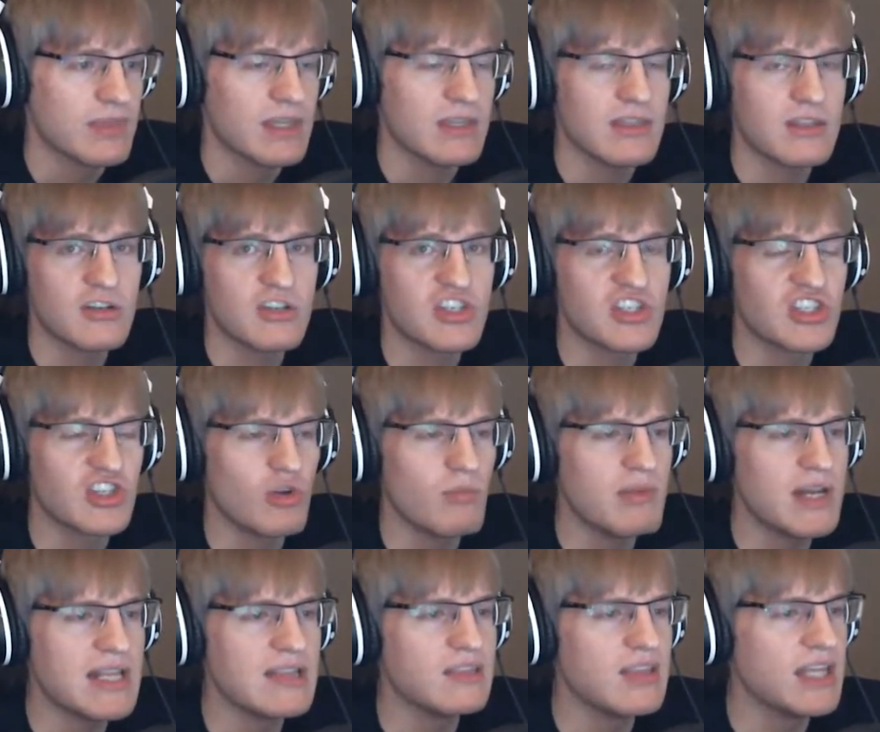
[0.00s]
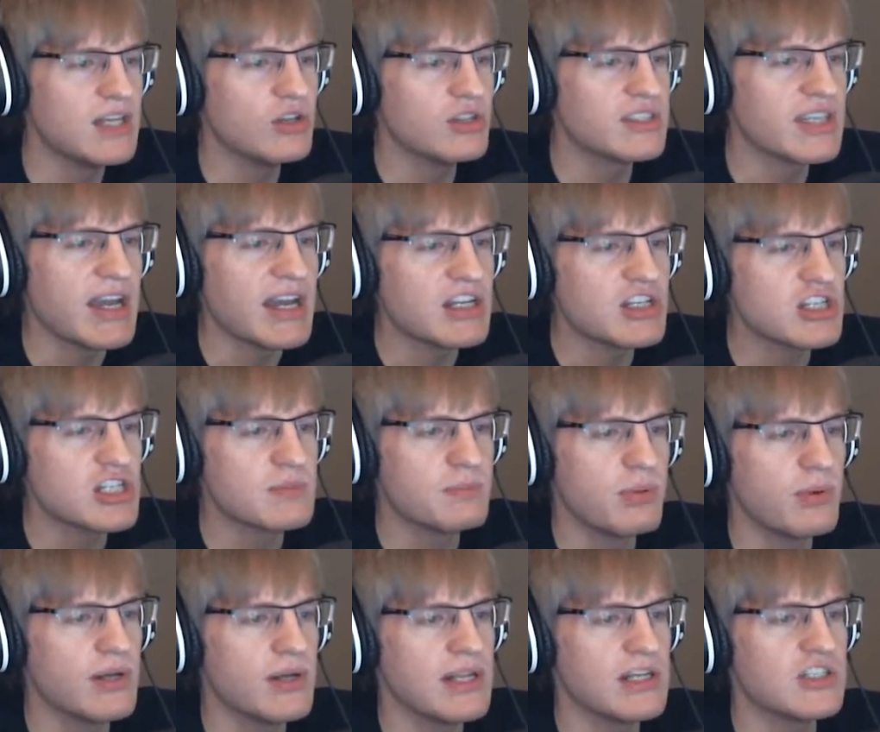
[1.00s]
There's so many little touches
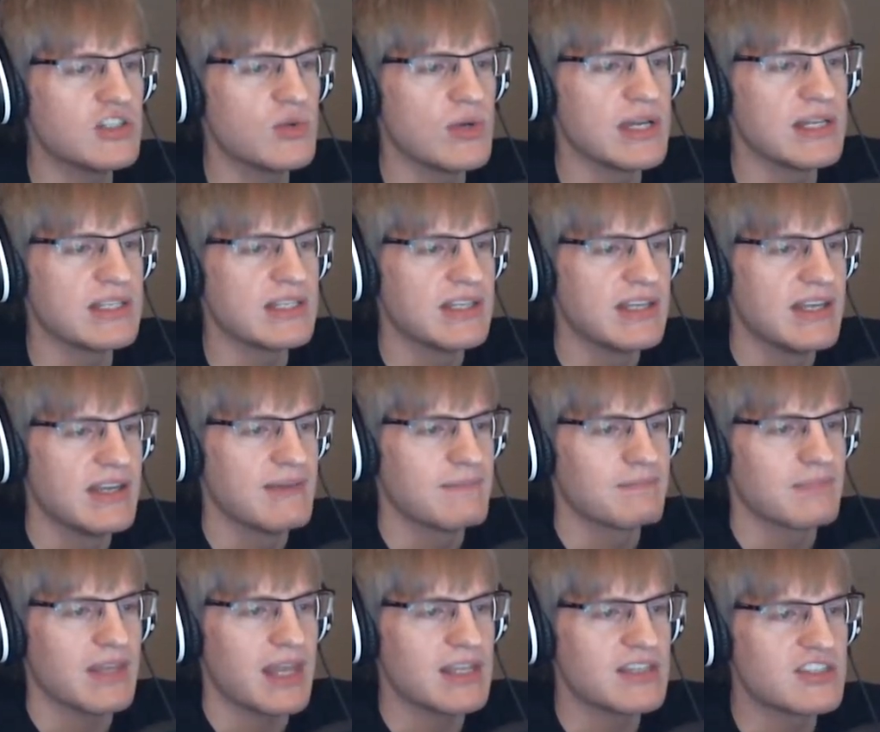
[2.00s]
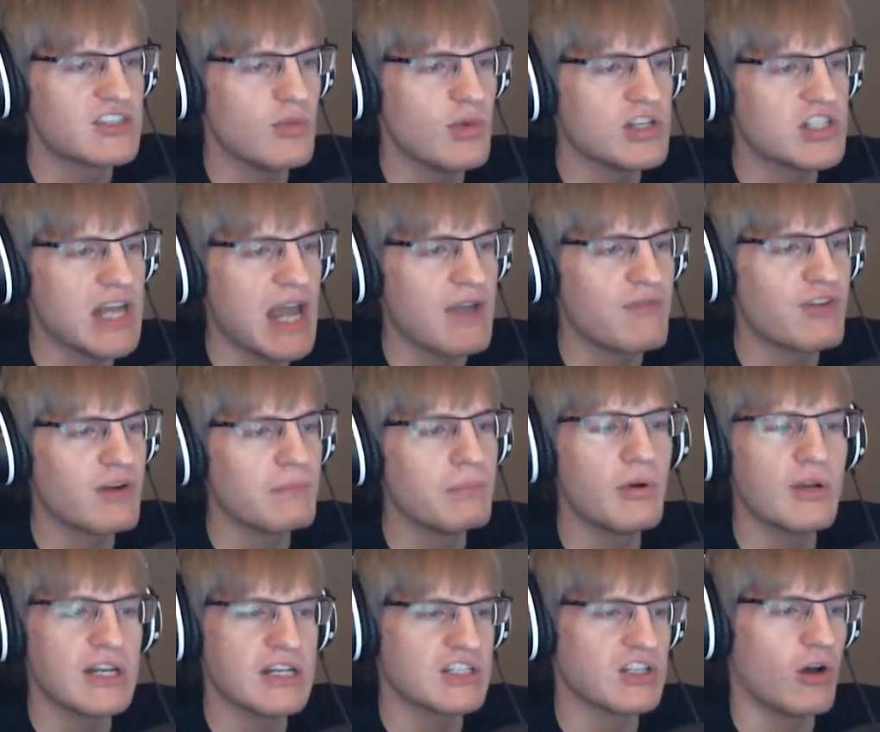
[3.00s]
put into it and so much effort
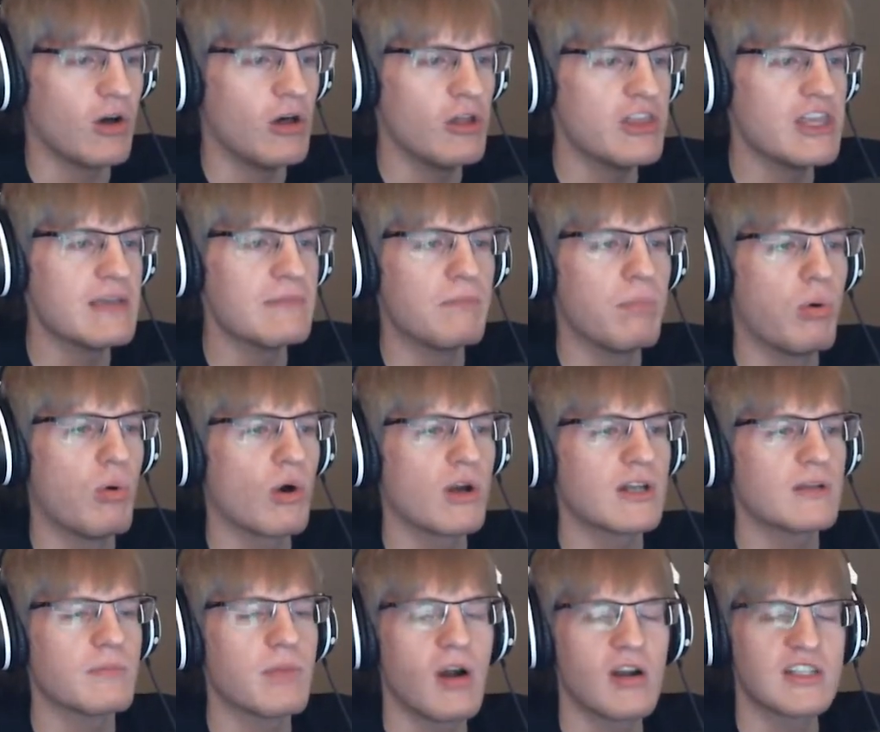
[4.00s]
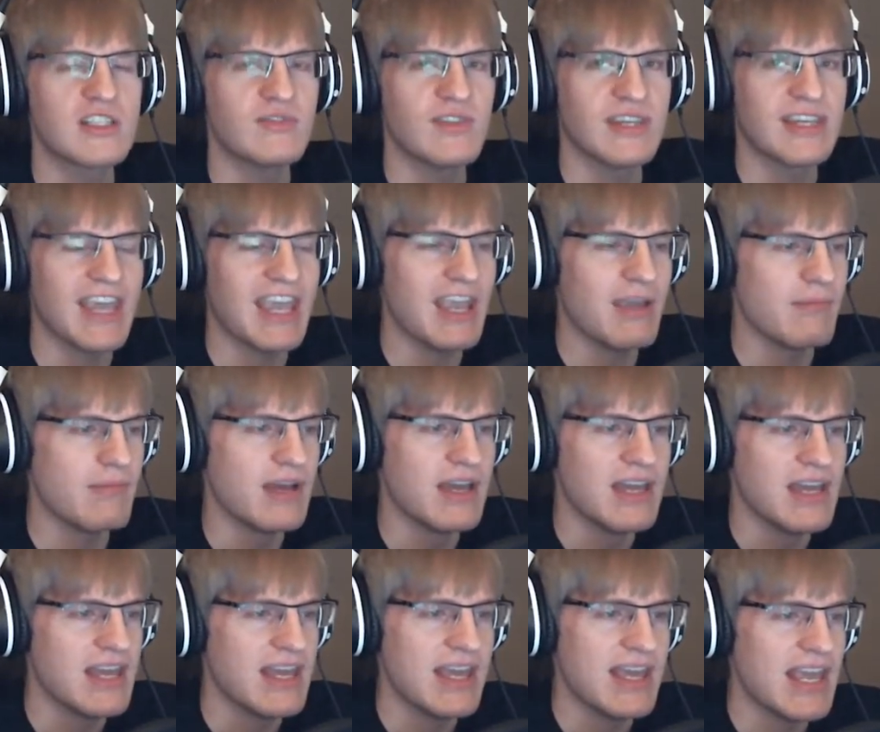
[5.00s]
put into all the important parts of a
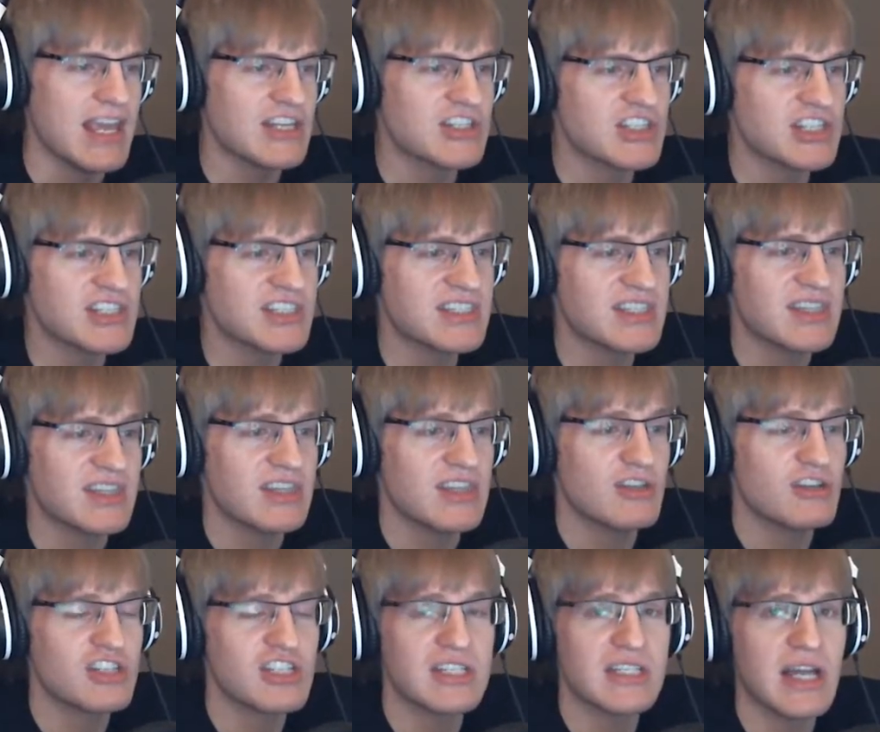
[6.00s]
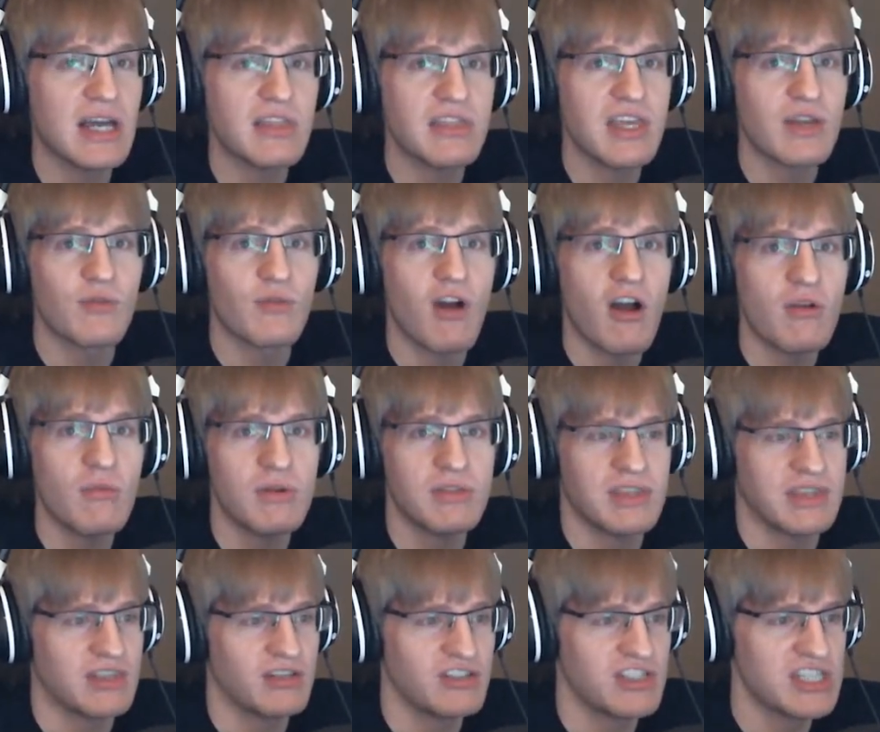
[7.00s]
game. It's just, there's nothing wrong with
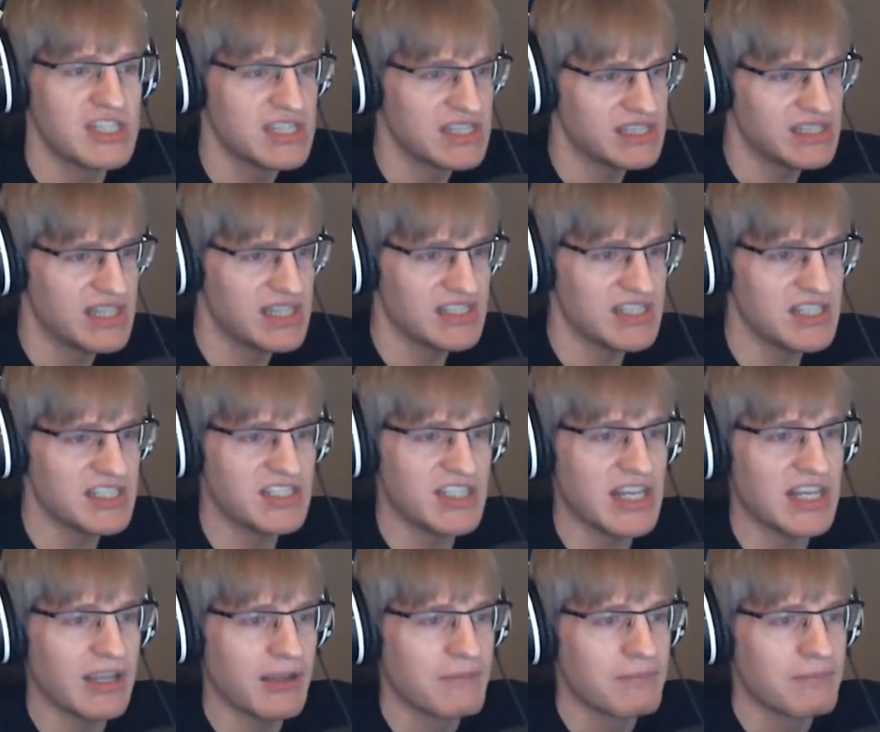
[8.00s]
it. This is like